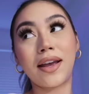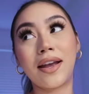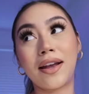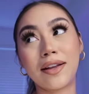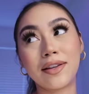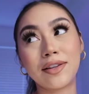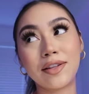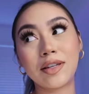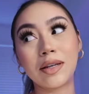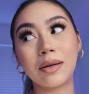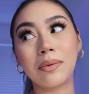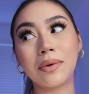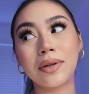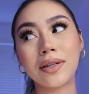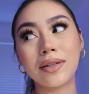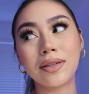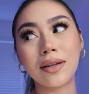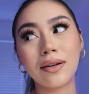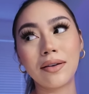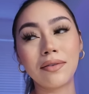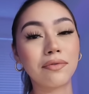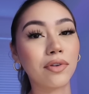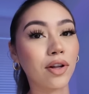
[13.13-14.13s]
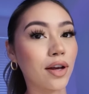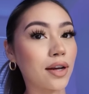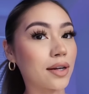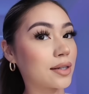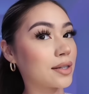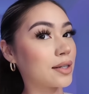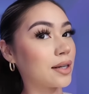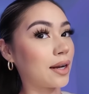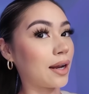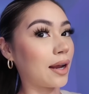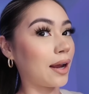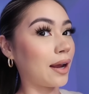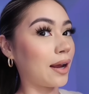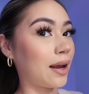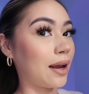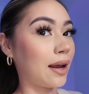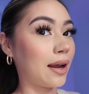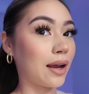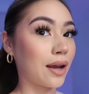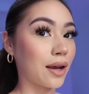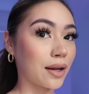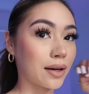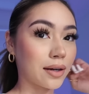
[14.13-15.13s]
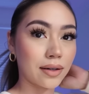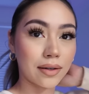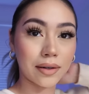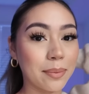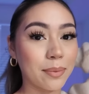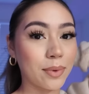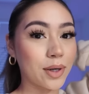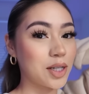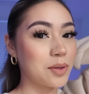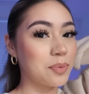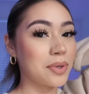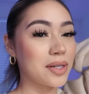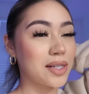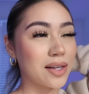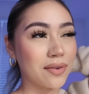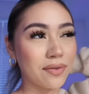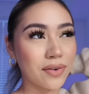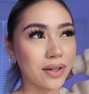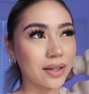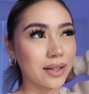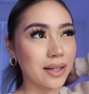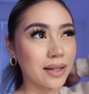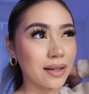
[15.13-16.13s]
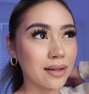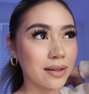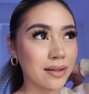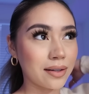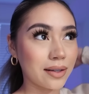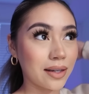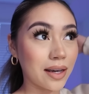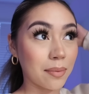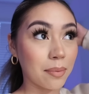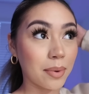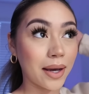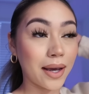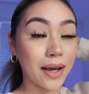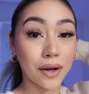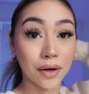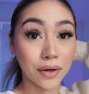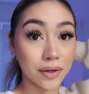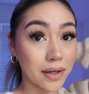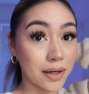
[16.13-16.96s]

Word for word: and so we're just gonna vlog today and more specifically get my hair